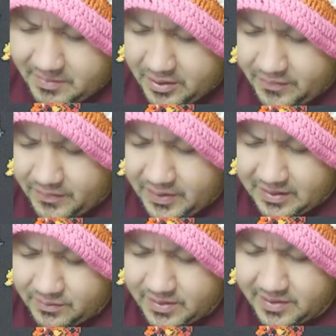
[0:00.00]
know if you guys
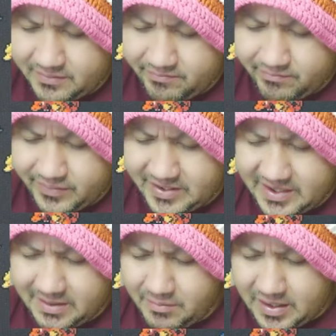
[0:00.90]
want to see
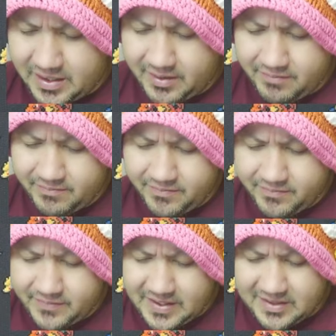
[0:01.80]
my...
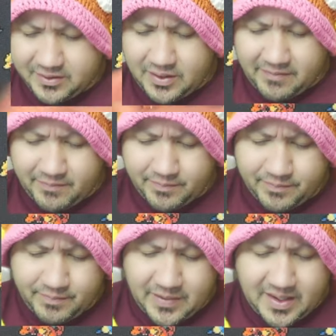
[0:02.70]
I still have
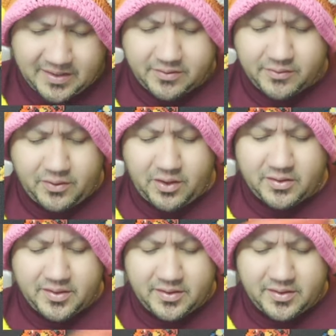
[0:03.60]
my high school cards.